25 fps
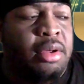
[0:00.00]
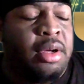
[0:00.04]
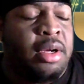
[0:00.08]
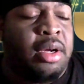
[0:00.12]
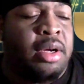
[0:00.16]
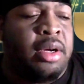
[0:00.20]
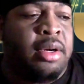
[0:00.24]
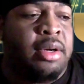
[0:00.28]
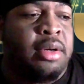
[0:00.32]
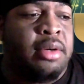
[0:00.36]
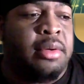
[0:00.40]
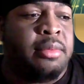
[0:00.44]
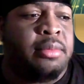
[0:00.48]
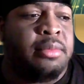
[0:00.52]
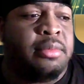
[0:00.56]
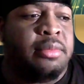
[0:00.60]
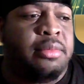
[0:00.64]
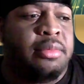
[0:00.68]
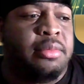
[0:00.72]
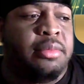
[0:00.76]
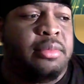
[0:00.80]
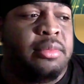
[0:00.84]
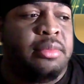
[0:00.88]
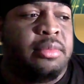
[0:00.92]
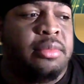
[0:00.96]

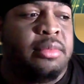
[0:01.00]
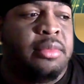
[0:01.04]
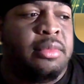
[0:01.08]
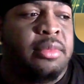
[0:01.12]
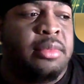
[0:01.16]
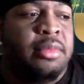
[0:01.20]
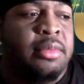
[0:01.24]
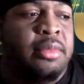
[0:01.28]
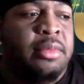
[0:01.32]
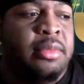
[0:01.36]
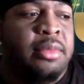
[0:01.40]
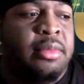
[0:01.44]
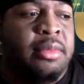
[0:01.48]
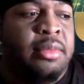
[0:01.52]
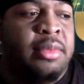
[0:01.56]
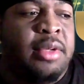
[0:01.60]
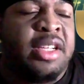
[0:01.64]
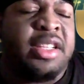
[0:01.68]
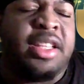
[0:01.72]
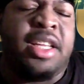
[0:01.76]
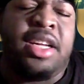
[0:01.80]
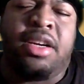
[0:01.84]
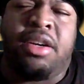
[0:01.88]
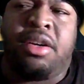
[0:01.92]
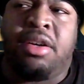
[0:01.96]
Um,
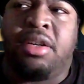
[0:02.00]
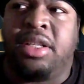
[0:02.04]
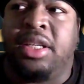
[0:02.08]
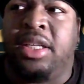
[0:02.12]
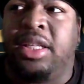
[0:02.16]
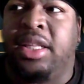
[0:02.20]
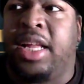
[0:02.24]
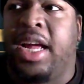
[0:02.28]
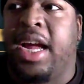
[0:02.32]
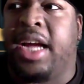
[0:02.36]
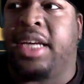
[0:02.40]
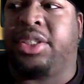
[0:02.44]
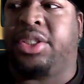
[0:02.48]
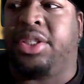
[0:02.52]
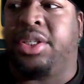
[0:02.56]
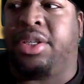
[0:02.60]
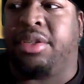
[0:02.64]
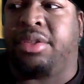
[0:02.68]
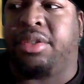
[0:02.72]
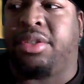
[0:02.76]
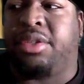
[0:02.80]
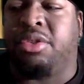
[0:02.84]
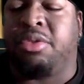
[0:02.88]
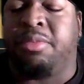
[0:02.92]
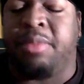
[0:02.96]
I think early last
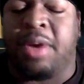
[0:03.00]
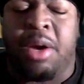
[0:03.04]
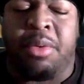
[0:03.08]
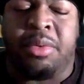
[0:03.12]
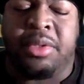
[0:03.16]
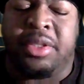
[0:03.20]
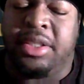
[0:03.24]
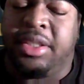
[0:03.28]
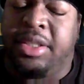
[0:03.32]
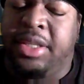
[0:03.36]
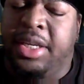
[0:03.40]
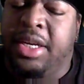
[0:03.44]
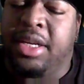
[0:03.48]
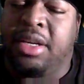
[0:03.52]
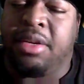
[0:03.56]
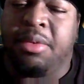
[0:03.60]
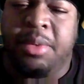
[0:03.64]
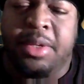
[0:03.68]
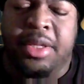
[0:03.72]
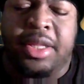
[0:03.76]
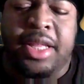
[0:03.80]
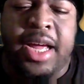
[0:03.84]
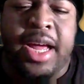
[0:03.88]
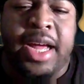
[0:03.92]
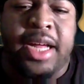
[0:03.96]
year too, but I was dealing
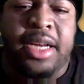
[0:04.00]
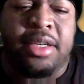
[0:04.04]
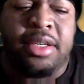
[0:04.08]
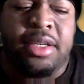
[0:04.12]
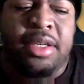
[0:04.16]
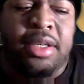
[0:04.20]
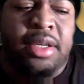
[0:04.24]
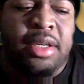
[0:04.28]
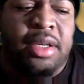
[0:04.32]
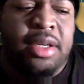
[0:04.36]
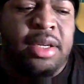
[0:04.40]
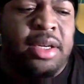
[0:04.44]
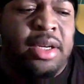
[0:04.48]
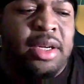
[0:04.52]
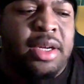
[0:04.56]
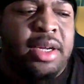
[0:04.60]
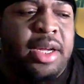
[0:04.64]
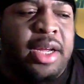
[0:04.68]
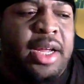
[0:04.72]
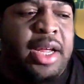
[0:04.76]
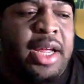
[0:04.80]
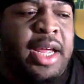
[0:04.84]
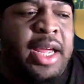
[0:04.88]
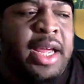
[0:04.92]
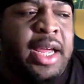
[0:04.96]
with that
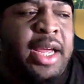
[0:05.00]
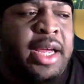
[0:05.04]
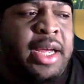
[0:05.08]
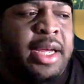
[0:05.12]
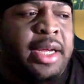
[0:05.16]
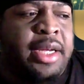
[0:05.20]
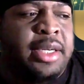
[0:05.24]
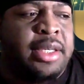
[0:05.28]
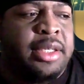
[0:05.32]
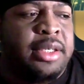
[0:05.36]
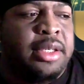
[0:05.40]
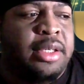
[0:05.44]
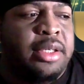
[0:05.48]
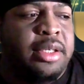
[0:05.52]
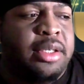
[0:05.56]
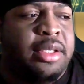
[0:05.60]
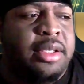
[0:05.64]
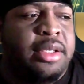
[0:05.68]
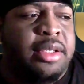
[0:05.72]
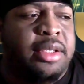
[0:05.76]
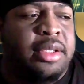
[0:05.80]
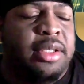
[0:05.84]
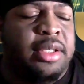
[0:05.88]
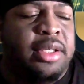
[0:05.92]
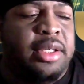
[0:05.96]
and
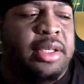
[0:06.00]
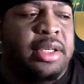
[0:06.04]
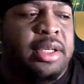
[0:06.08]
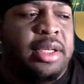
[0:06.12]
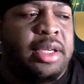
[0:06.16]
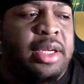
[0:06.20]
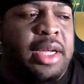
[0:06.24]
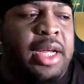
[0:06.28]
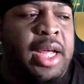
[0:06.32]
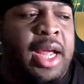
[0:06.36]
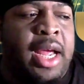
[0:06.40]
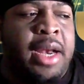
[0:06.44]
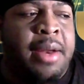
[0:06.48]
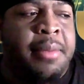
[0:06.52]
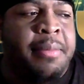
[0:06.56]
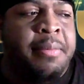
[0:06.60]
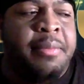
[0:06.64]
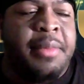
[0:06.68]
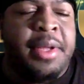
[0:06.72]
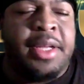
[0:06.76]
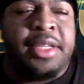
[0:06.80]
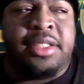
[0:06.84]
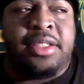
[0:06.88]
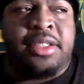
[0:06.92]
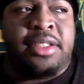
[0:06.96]
in the
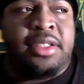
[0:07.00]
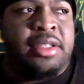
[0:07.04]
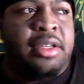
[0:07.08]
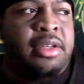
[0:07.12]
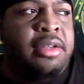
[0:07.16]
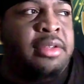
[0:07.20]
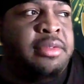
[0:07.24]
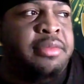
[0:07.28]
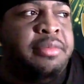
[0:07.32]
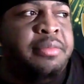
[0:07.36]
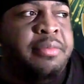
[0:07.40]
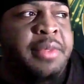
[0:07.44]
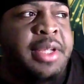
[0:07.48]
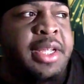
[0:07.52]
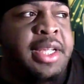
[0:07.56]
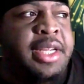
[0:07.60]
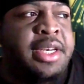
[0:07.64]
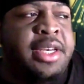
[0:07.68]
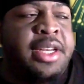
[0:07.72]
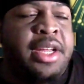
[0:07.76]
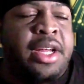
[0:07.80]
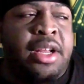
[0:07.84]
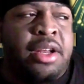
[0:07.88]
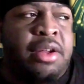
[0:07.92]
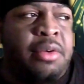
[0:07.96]
midst of me
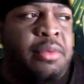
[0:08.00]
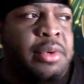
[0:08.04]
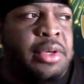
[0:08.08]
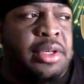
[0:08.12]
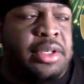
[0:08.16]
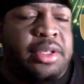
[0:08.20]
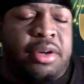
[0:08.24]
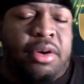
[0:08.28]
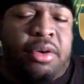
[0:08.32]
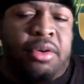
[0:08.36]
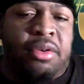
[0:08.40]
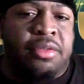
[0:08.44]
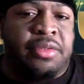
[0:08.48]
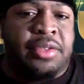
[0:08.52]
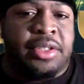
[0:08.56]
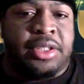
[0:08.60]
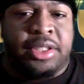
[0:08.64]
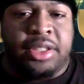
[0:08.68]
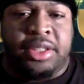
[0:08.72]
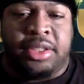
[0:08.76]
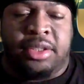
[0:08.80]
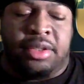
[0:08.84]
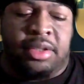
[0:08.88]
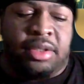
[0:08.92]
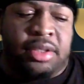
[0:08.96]
dealing with COVID
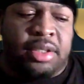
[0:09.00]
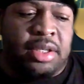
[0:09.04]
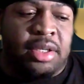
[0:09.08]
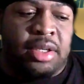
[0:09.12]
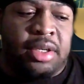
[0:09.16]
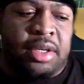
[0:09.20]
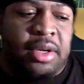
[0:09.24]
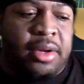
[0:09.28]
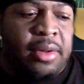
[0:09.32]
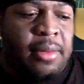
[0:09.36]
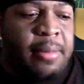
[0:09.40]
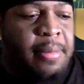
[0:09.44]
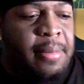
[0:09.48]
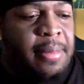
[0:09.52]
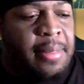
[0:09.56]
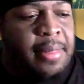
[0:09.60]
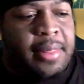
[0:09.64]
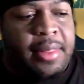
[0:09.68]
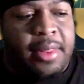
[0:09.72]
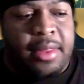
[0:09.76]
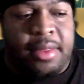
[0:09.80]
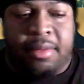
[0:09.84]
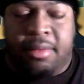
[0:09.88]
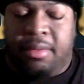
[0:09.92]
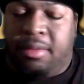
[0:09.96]
and
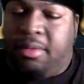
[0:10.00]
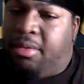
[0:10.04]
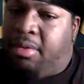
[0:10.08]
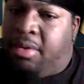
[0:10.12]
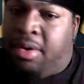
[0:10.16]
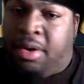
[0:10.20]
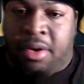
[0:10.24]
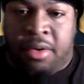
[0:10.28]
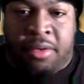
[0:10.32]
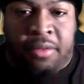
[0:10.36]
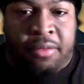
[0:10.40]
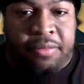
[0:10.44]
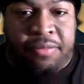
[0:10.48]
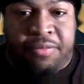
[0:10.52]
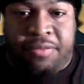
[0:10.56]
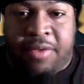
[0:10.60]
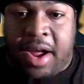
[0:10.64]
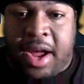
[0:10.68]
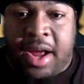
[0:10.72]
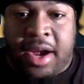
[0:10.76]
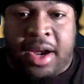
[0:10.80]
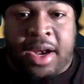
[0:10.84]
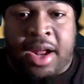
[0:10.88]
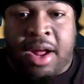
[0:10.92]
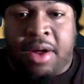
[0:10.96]
you know
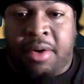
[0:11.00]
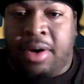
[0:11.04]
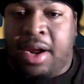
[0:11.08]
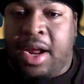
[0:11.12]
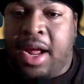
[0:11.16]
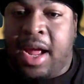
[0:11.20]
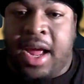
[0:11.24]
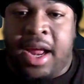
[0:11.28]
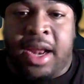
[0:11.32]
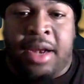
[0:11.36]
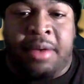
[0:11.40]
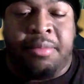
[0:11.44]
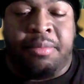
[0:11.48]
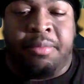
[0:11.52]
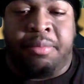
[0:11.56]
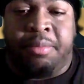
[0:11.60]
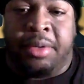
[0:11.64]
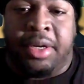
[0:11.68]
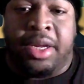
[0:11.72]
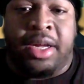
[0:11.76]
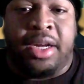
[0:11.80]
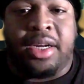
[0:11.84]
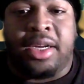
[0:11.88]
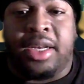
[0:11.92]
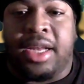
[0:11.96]
finding out I had
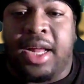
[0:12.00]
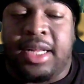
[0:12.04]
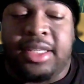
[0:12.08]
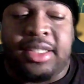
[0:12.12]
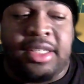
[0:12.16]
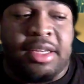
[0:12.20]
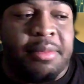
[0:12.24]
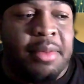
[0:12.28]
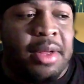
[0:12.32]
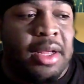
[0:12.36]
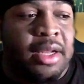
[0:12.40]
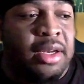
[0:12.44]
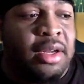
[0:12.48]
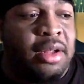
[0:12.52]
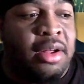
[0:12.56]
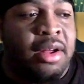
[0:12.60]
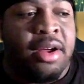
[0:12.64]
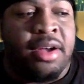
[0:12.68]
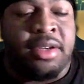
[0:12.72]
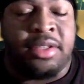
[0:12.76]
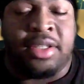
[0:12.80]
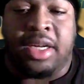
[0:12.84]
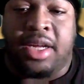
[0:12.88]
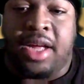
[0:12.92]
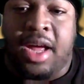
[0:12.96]
blood clots in my
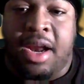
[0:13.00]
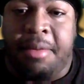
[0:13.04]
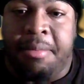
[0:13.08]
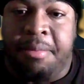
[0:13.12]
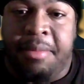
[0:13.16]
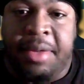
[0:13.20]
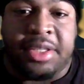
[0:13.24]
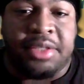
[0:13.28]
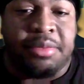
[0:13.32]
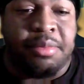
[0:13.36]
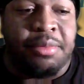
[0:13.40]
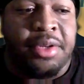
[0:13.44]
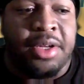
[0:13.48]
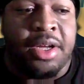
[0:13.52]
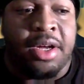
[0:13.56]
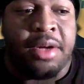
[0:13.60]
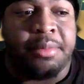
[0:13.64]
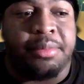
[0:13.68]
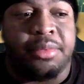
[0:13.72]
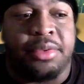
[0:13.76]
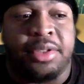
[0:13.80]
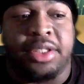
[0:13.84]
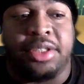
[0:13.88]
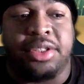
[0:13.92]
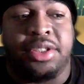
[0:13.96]
lungs that kind of messed me
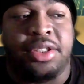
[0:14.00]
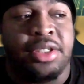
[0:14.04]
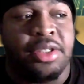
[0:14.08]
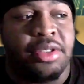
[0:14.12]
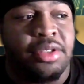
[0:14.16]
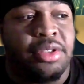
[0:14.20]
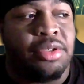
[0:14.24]
up this year